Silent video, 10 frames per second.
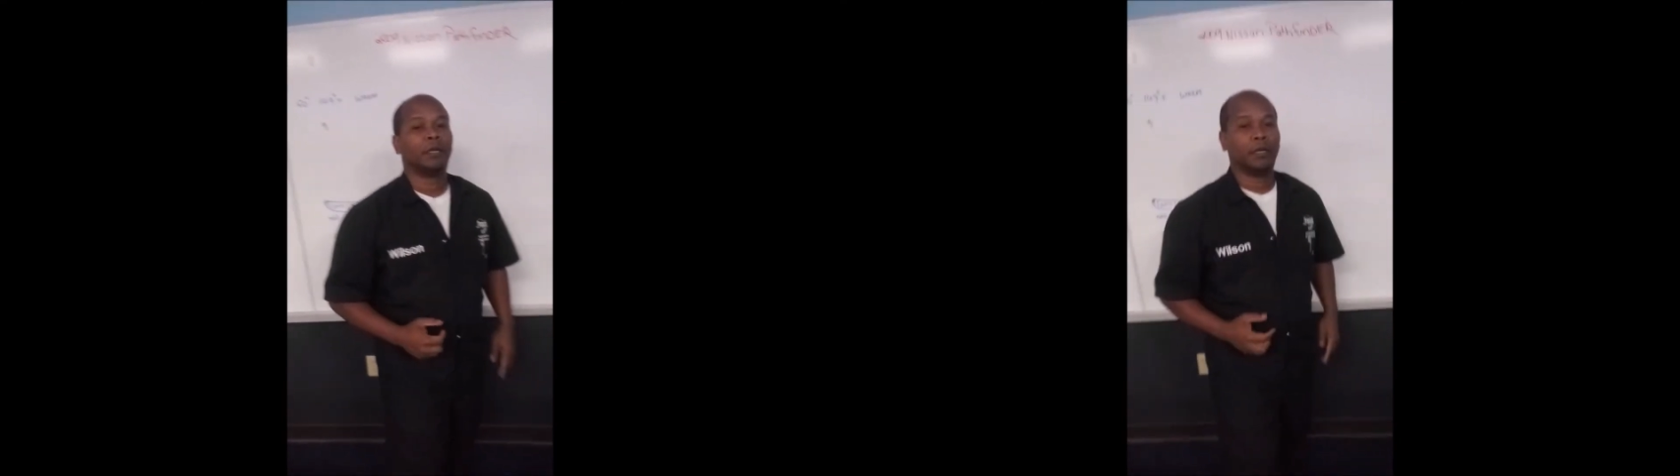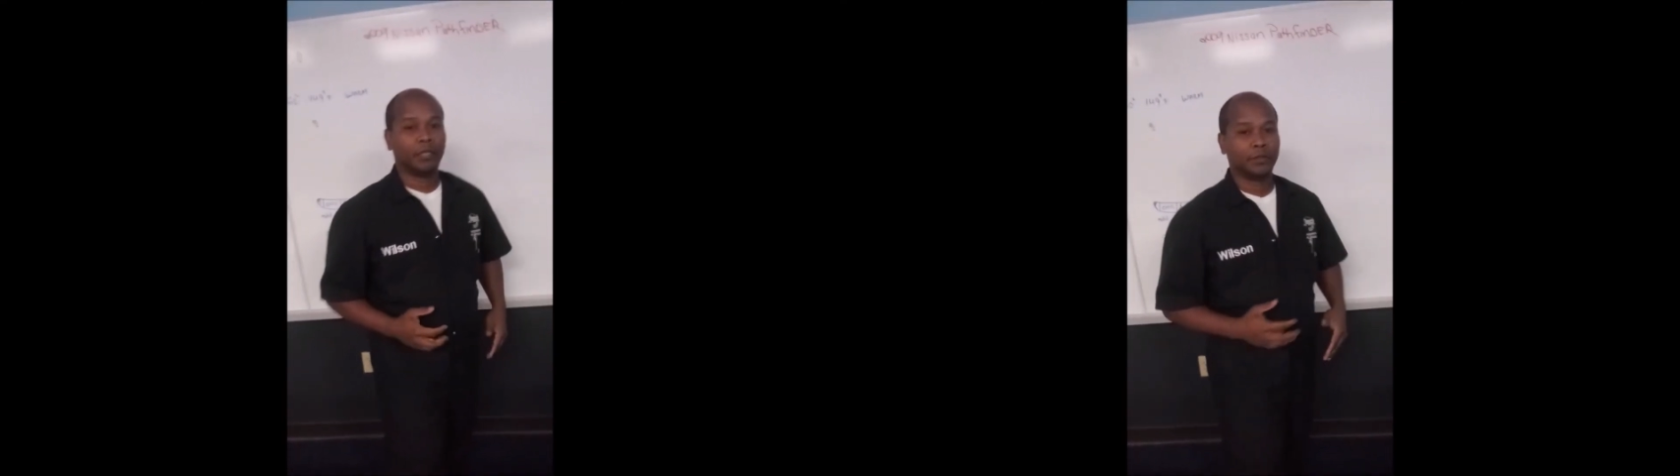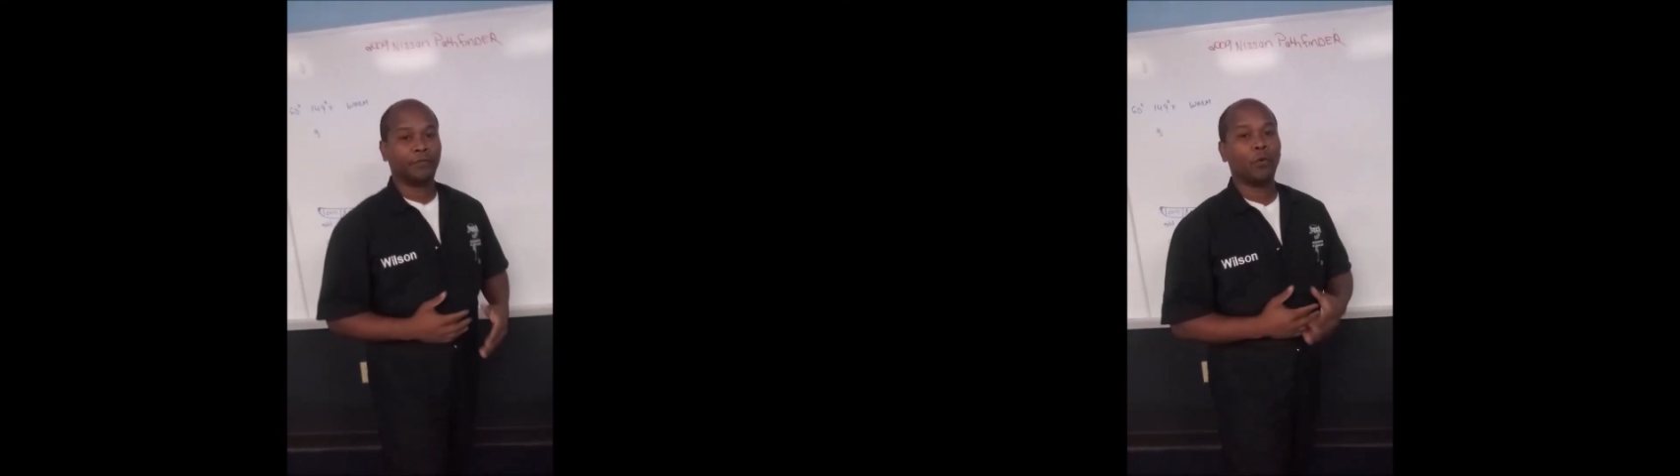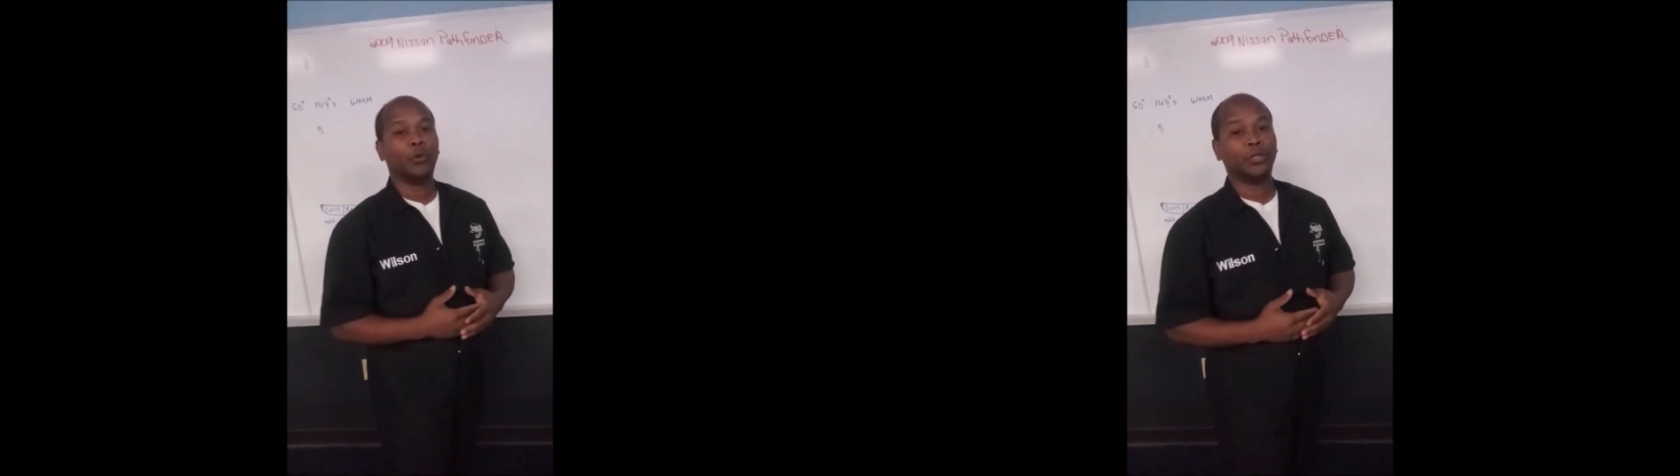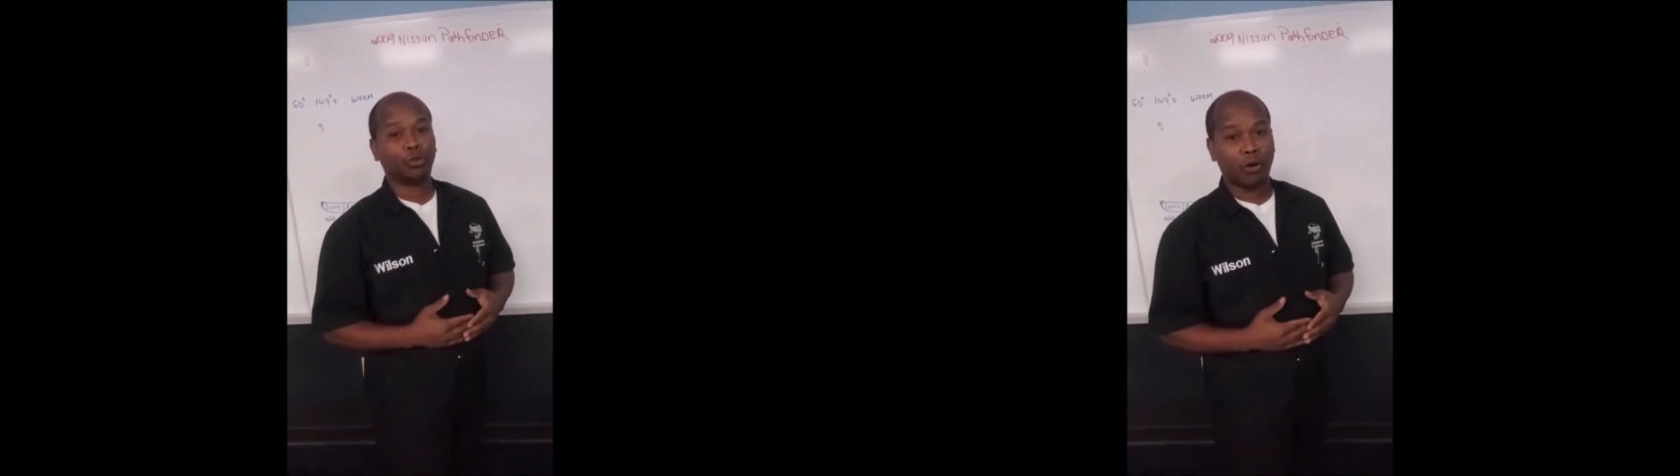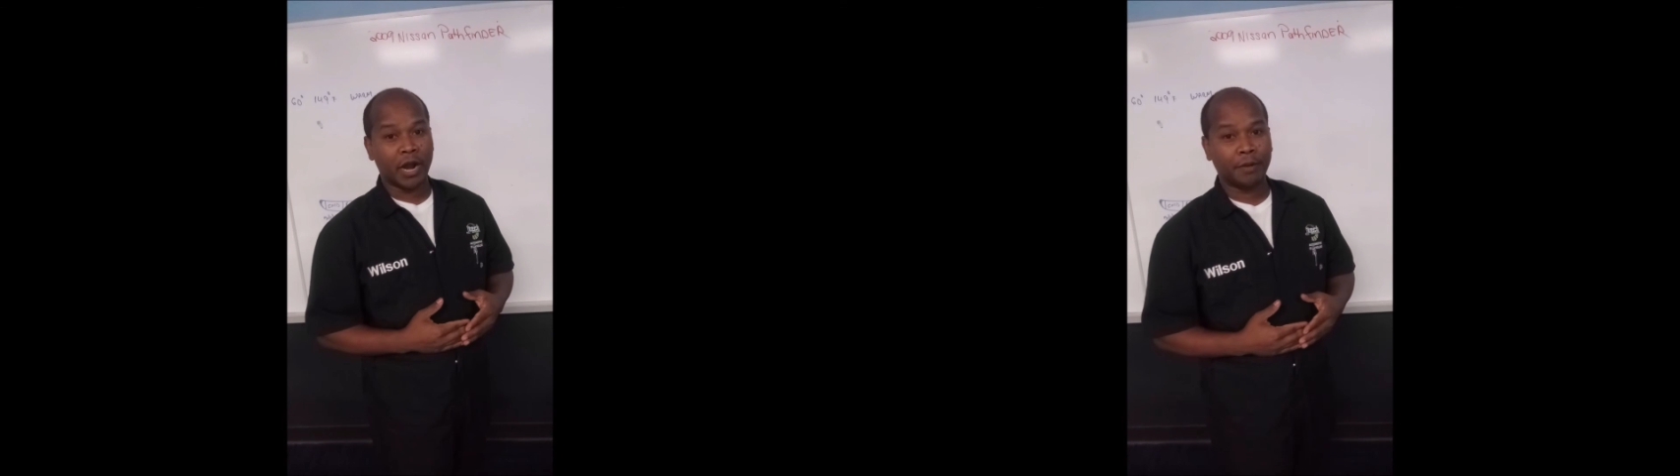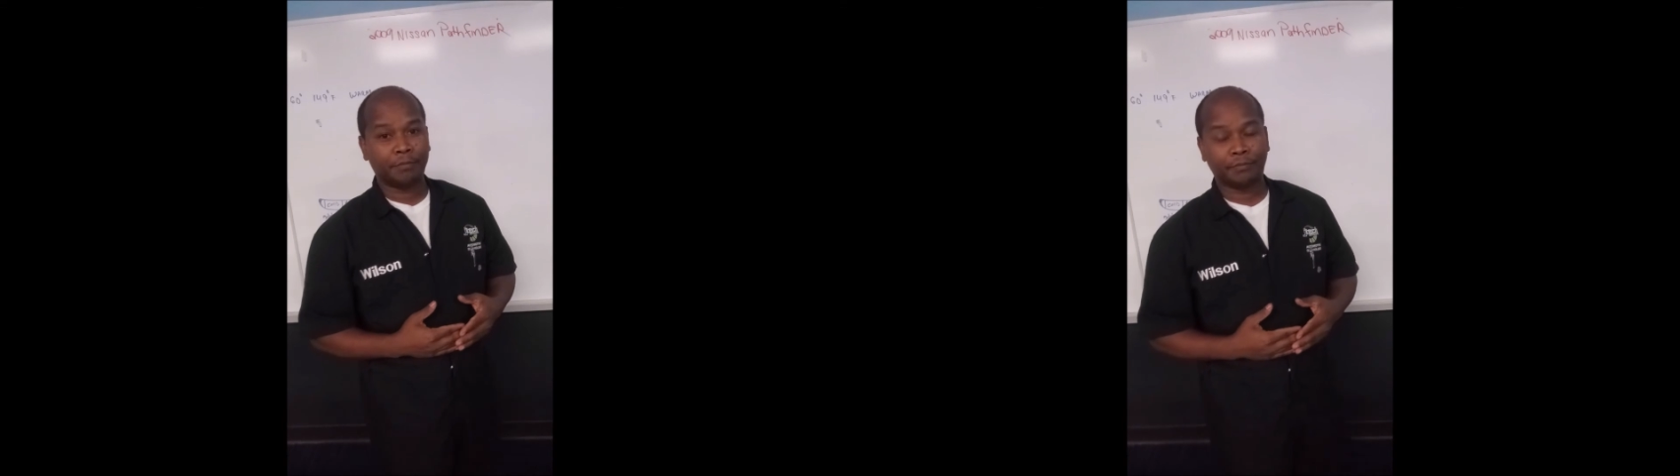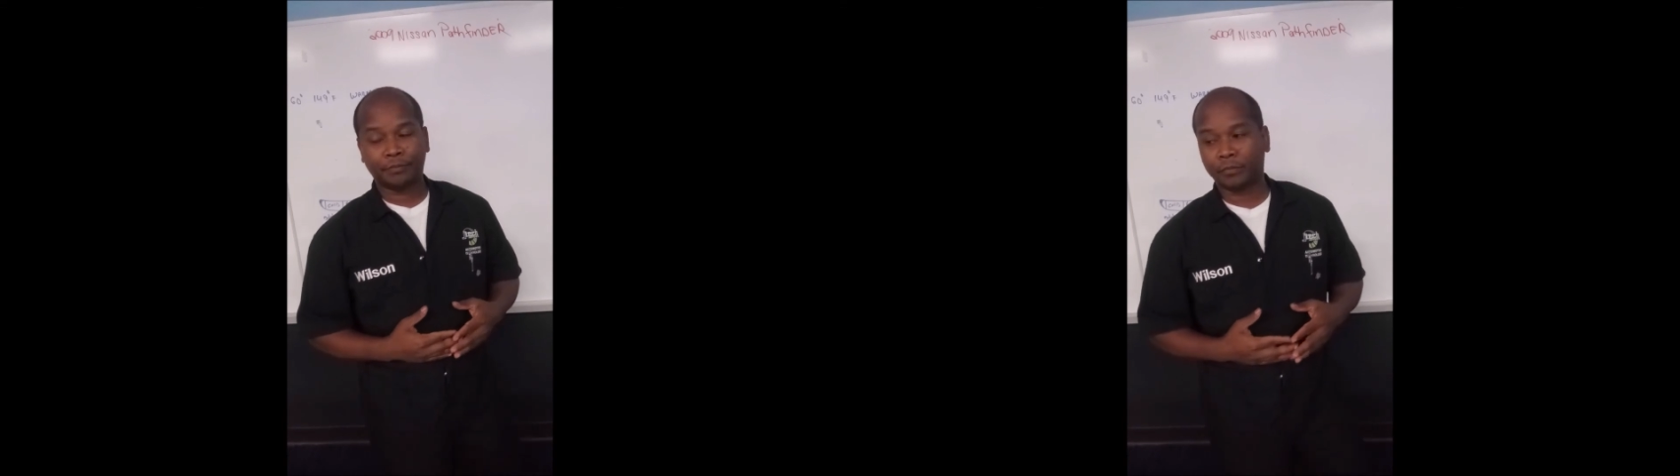It's four-wheel drive,
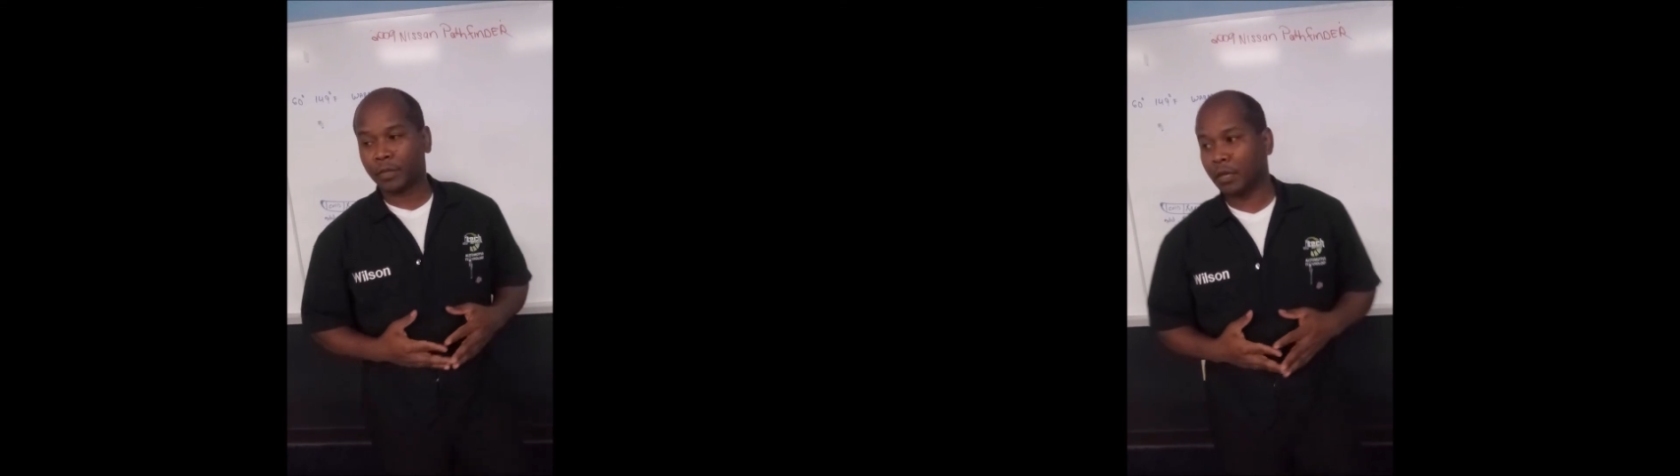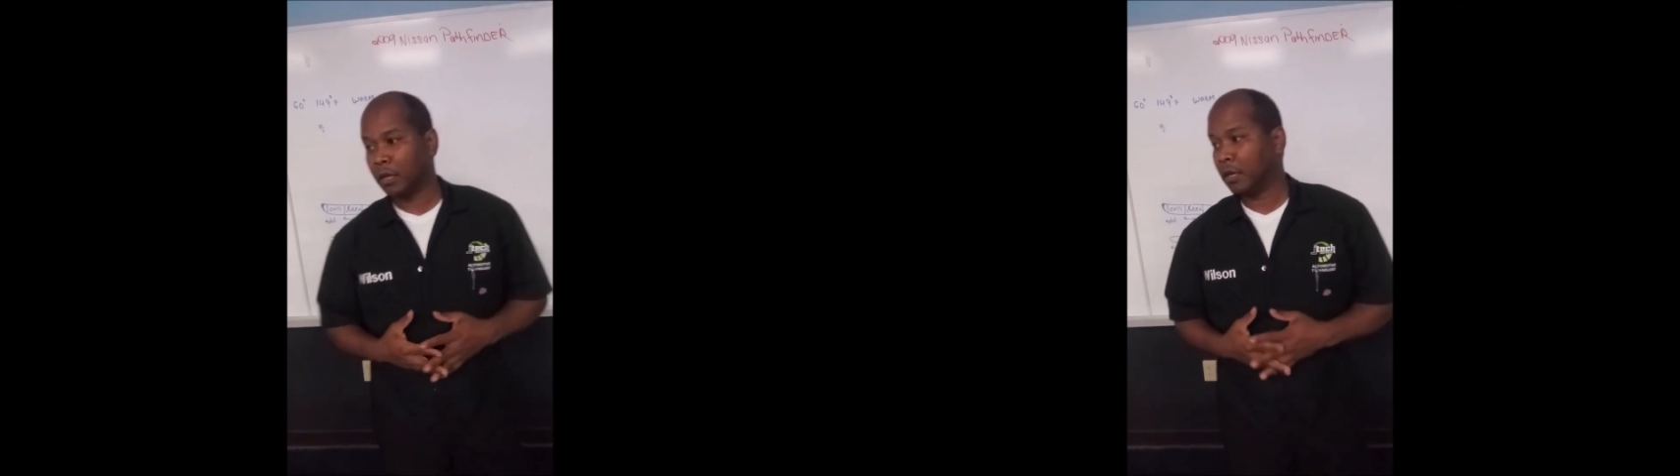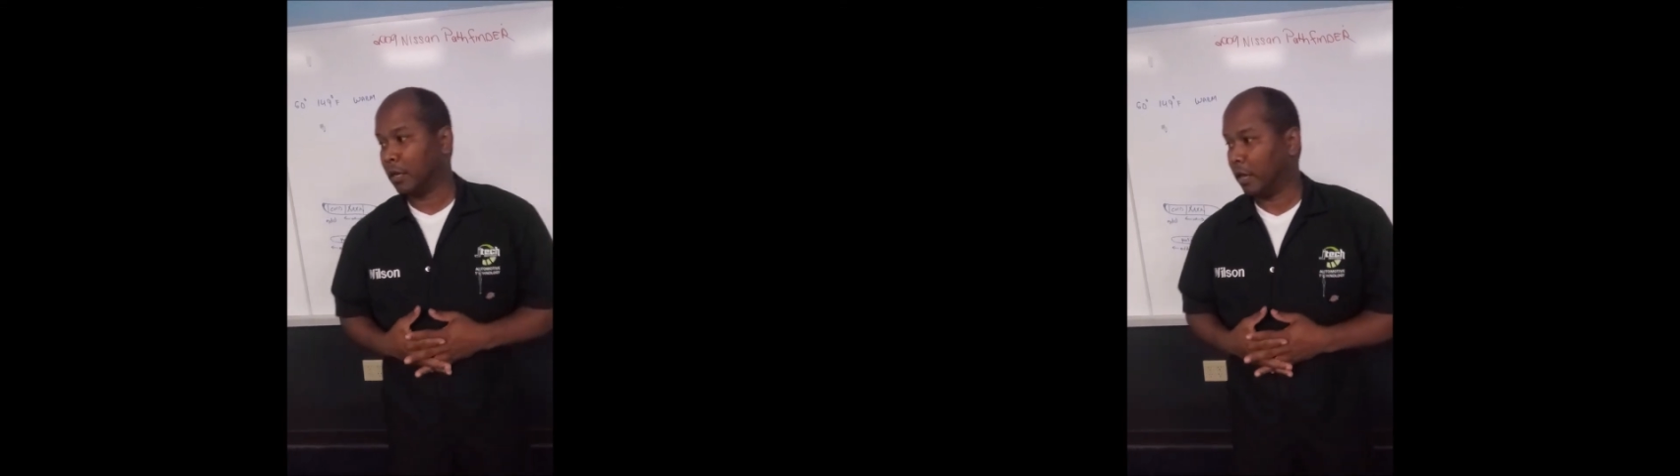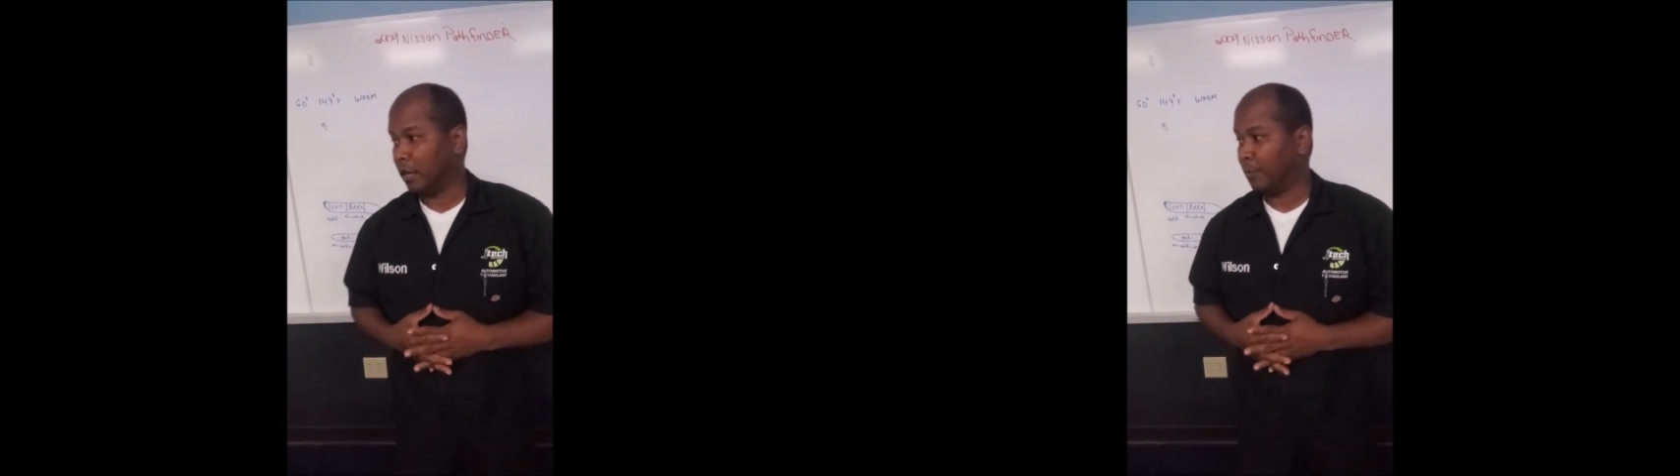and